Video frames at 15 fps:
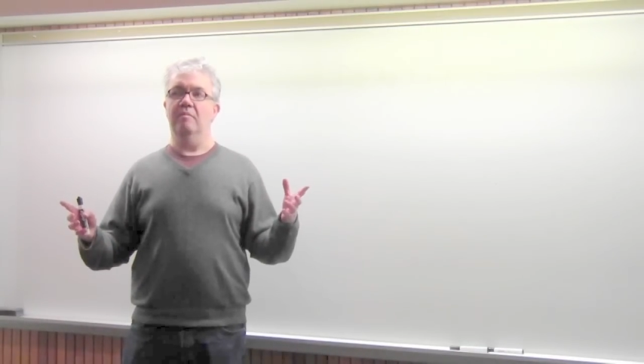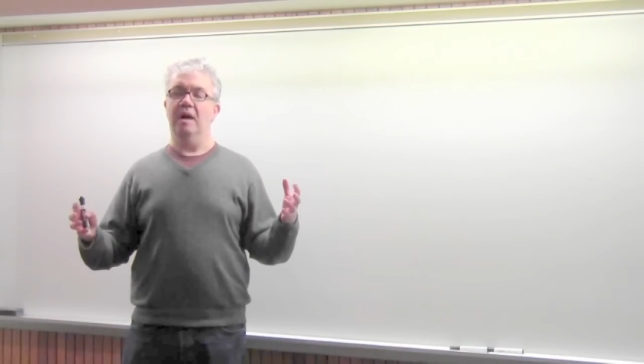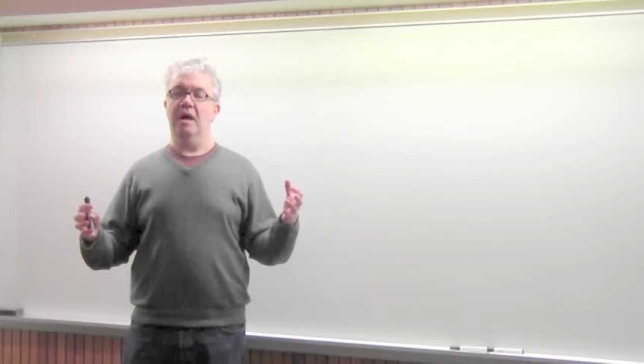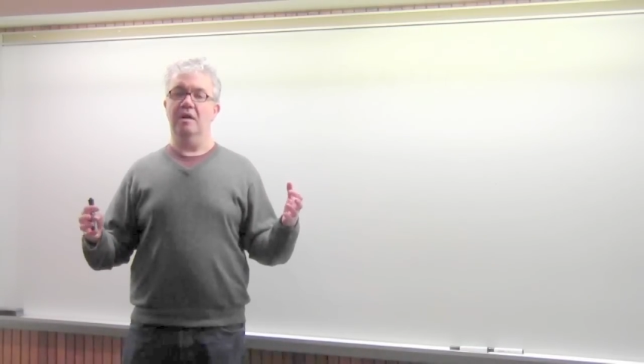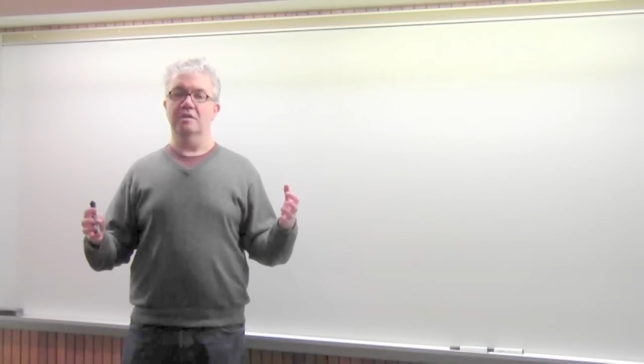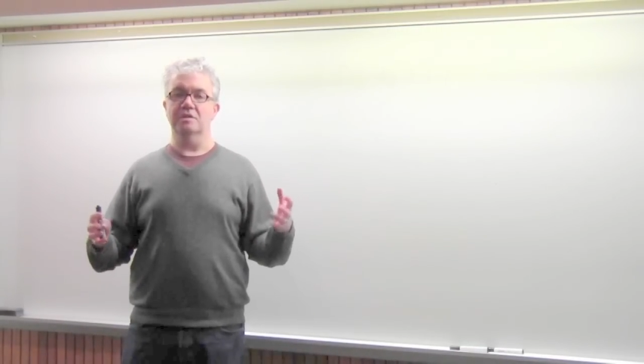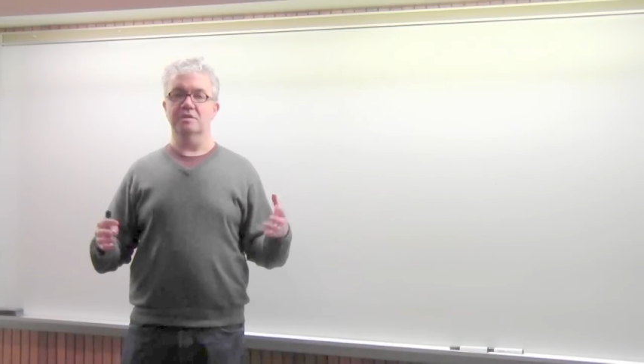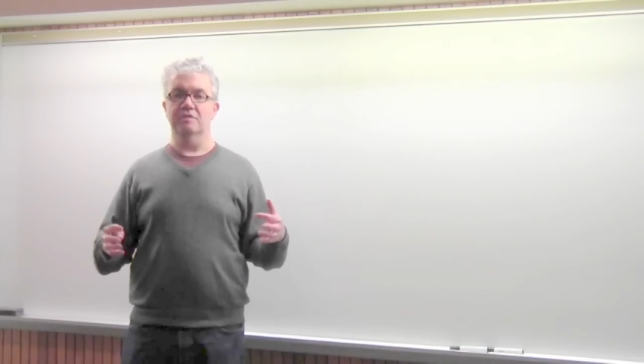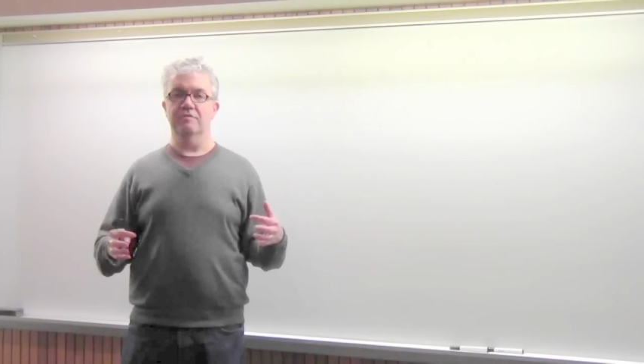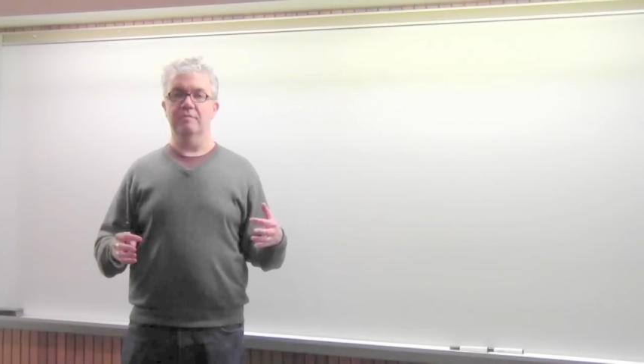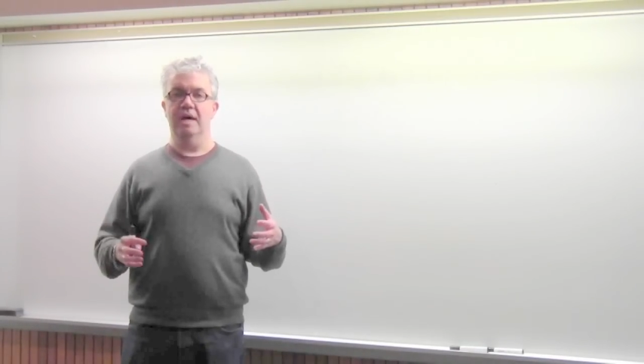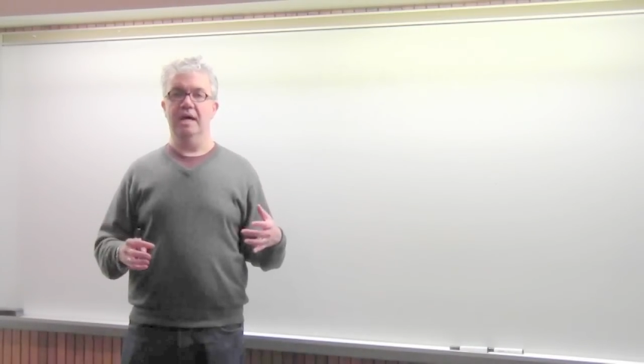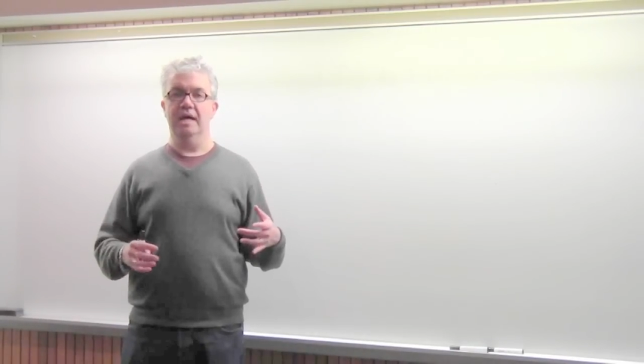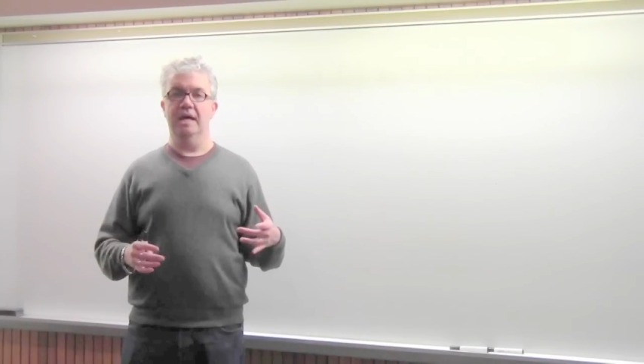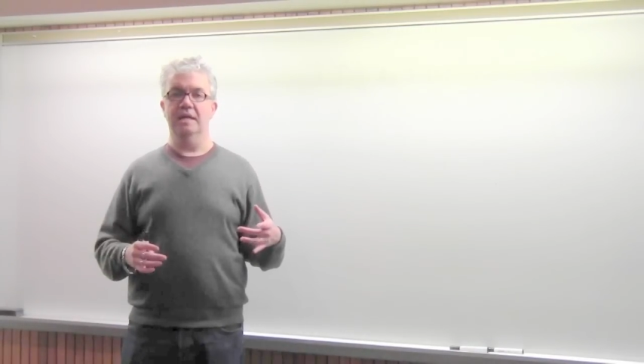parts
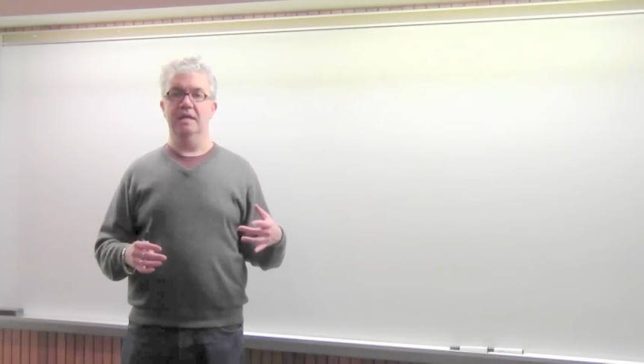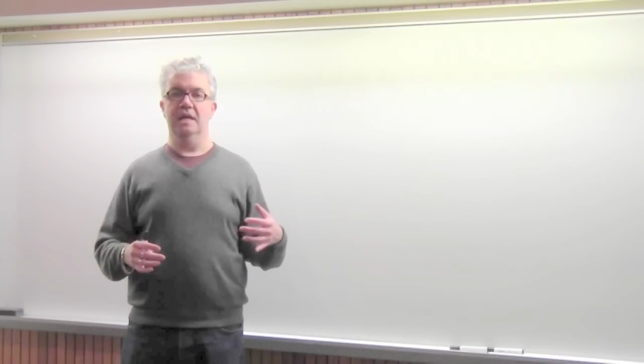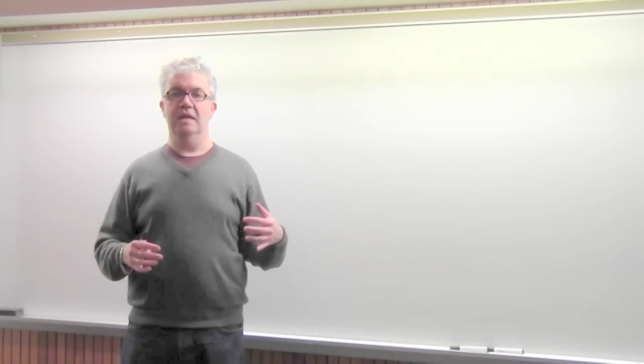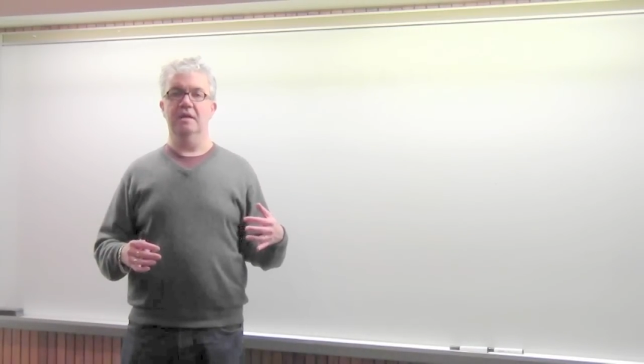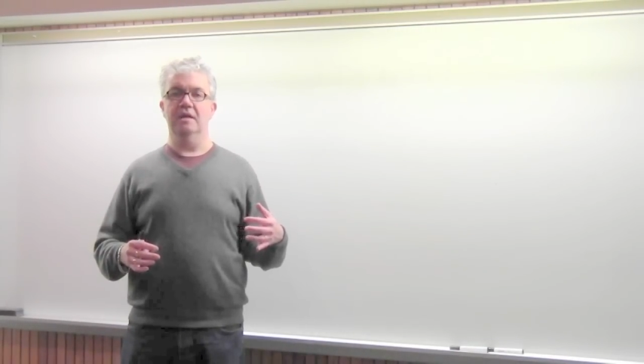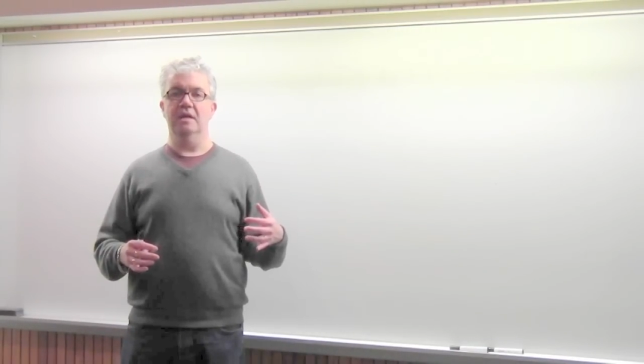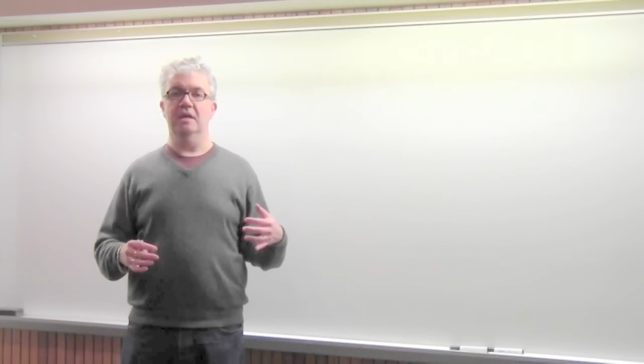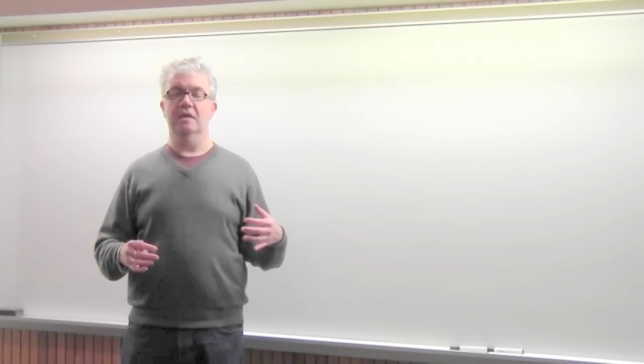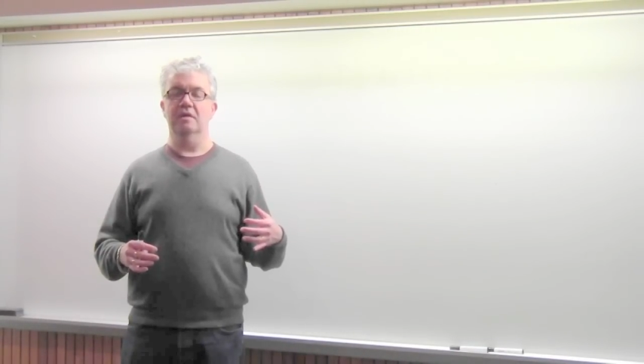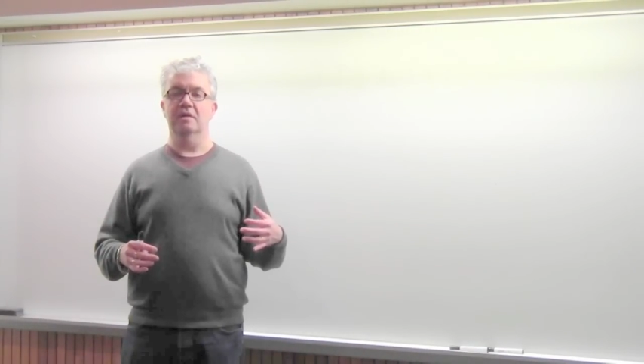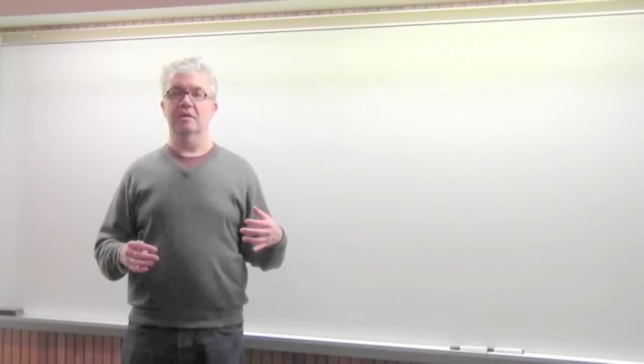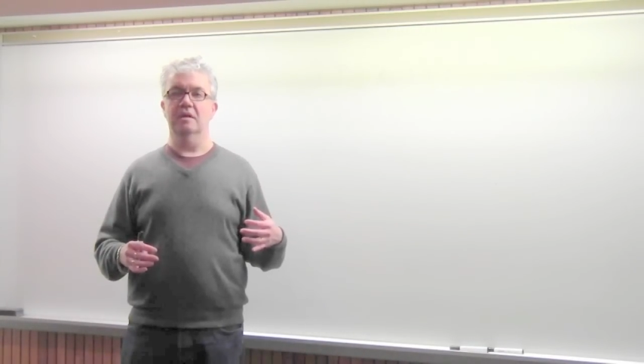of my identity.